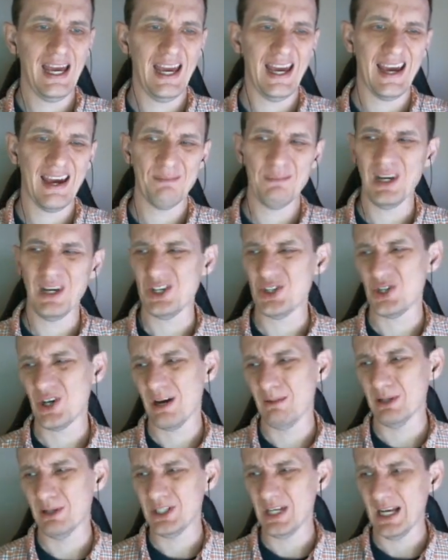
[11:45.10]
I'm not sure how
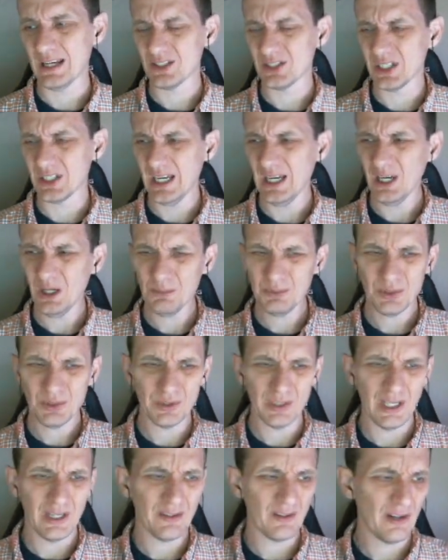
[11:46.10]
much it actually helps on
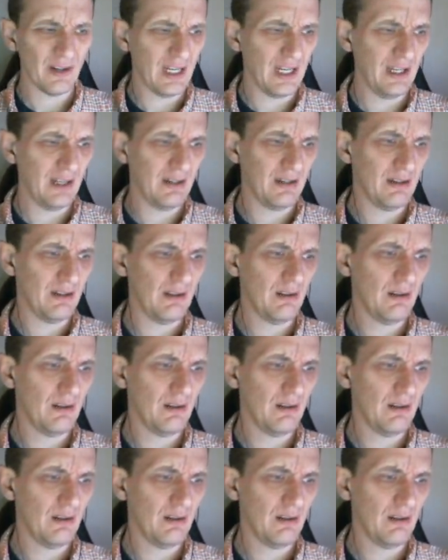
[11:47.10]
the other hand.